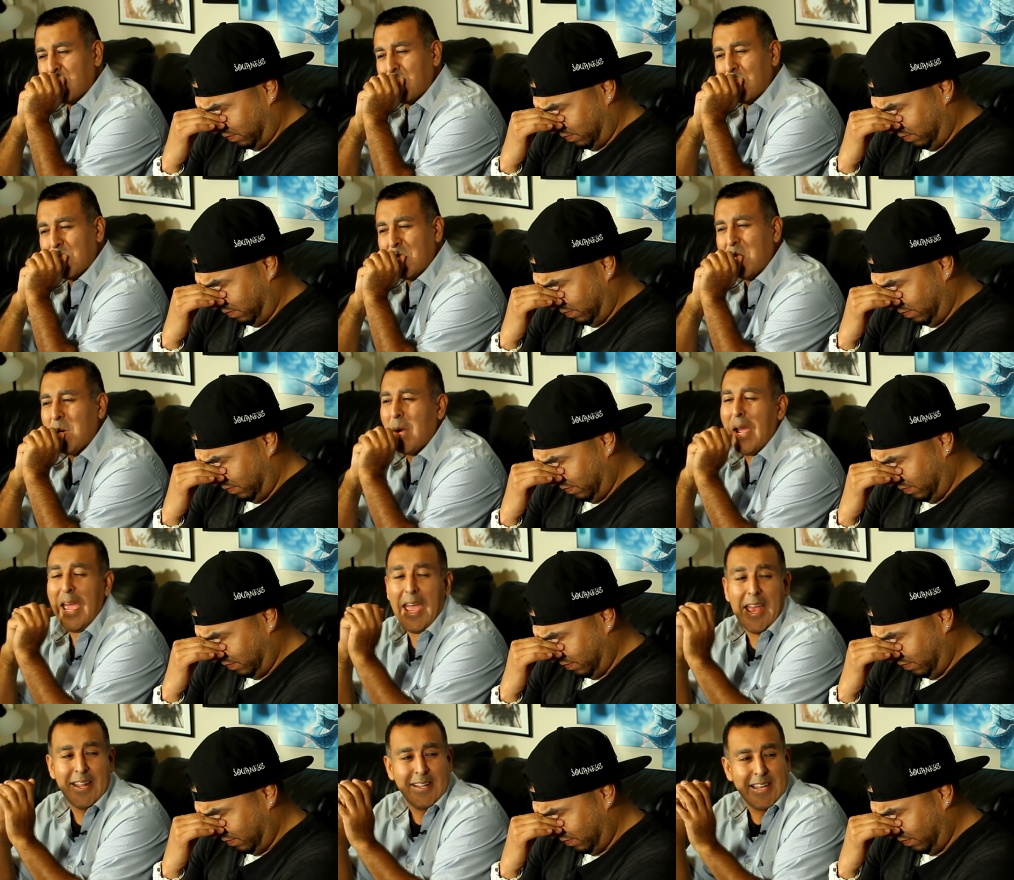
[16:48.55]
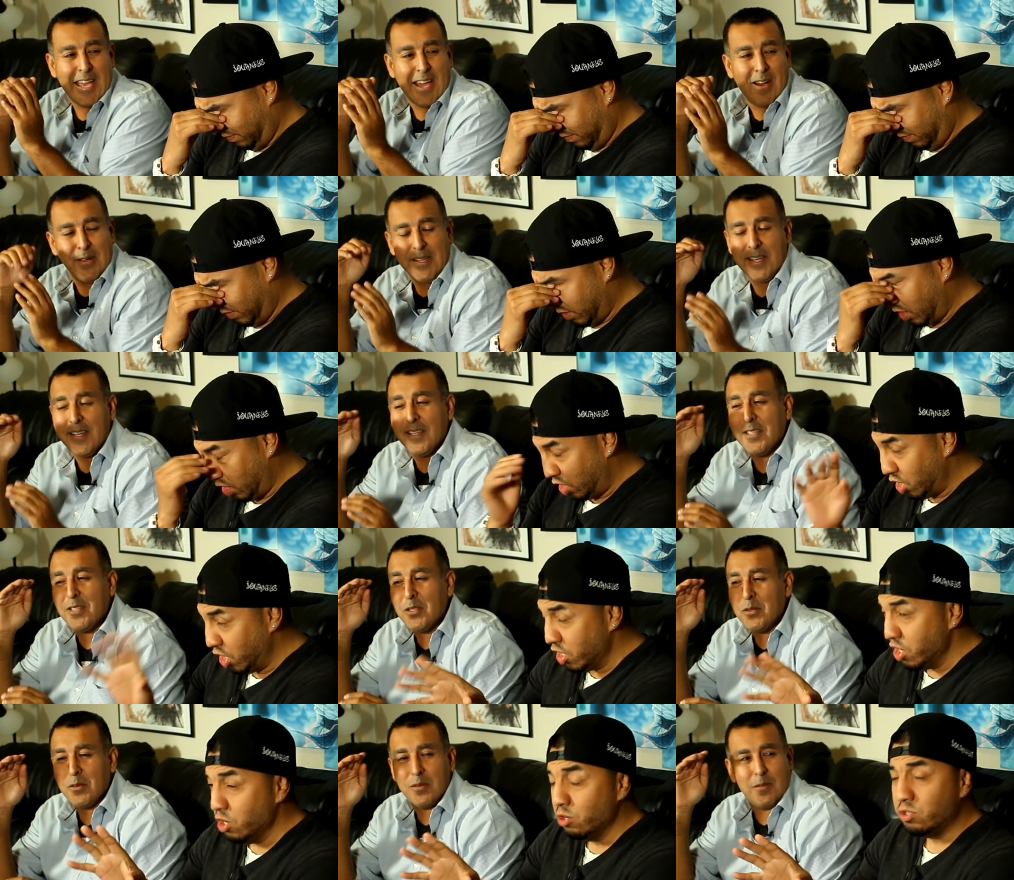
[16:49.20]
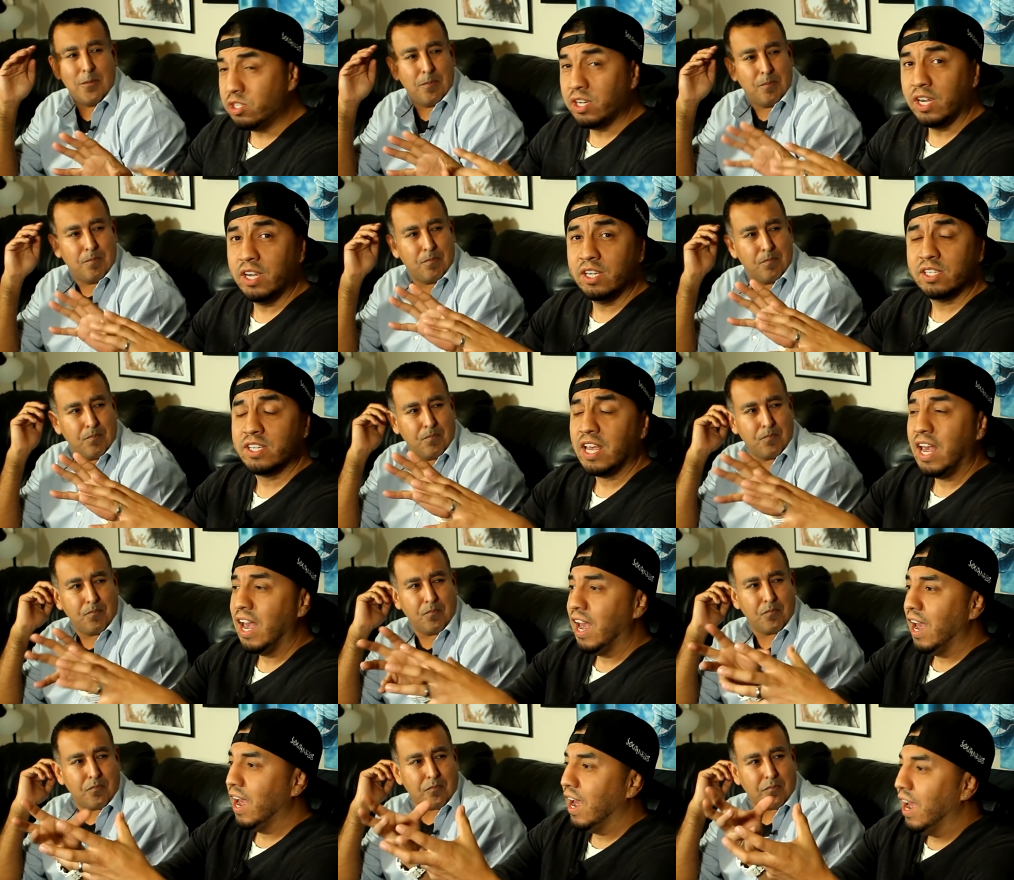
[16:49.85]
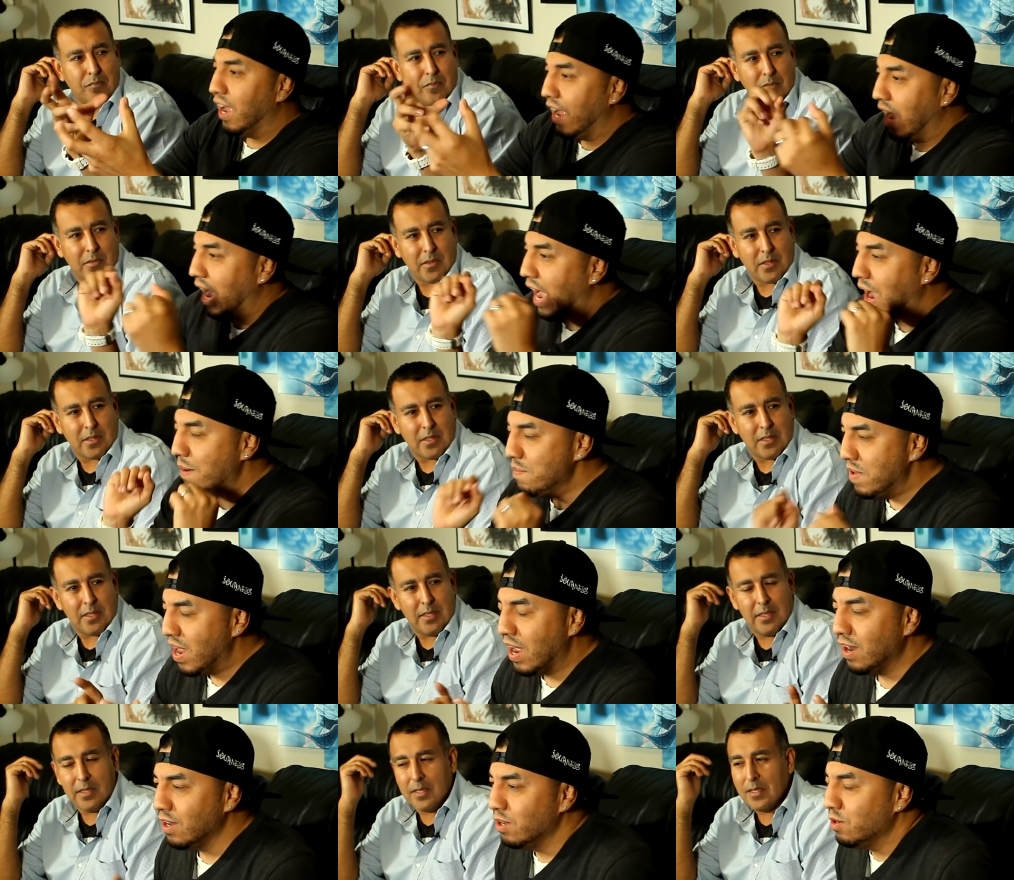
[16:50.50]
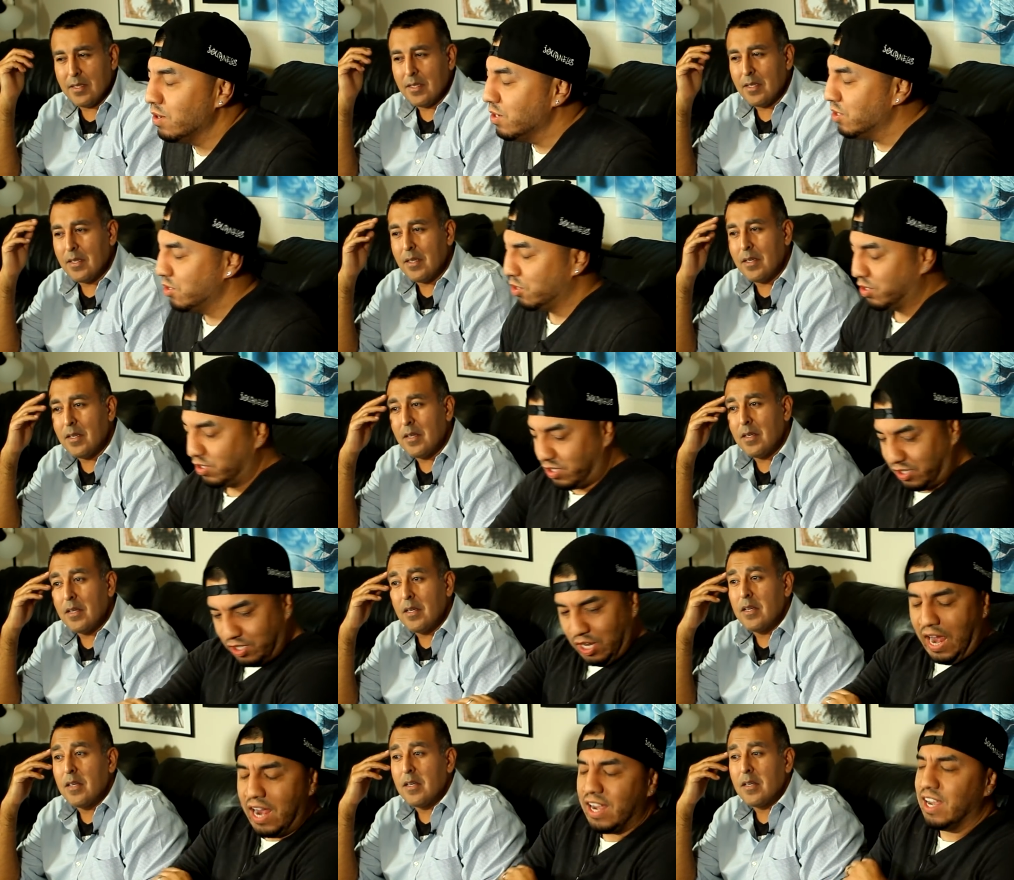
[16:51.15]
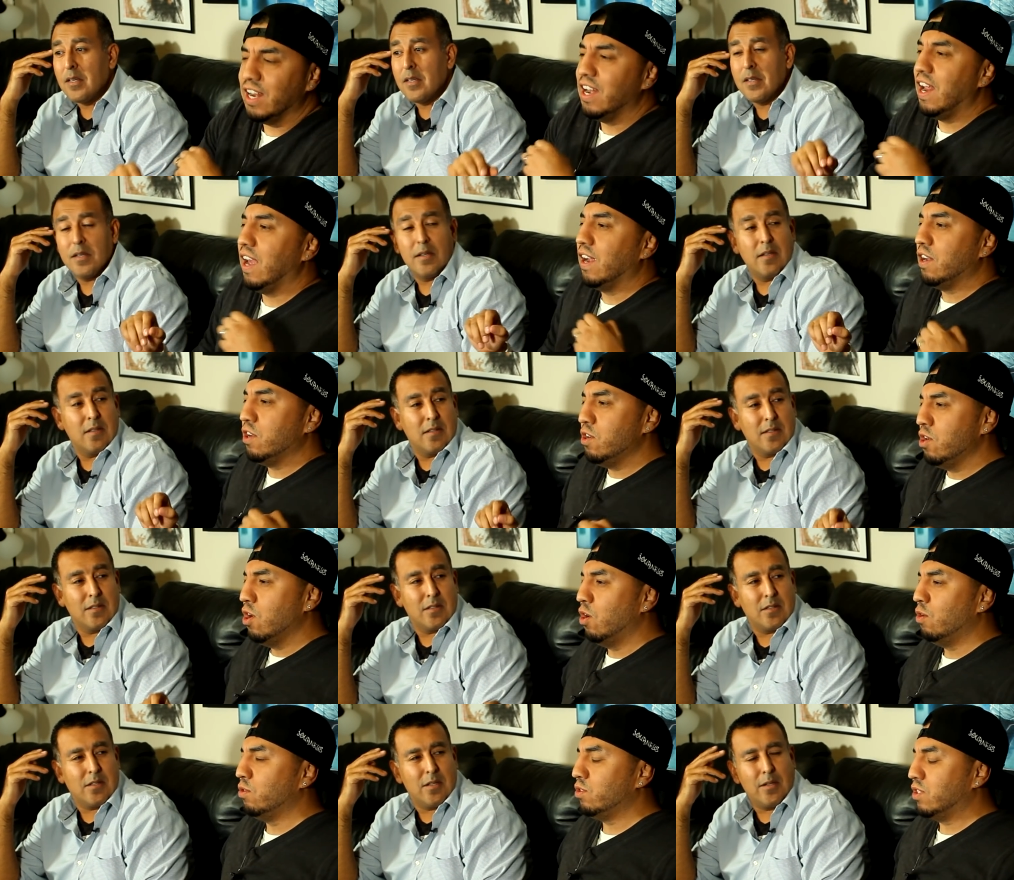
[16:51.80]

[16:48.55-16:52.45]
Speaker 1: You had that. All you gotta the good news
Speaker 2: is, I'm not. I can. You know,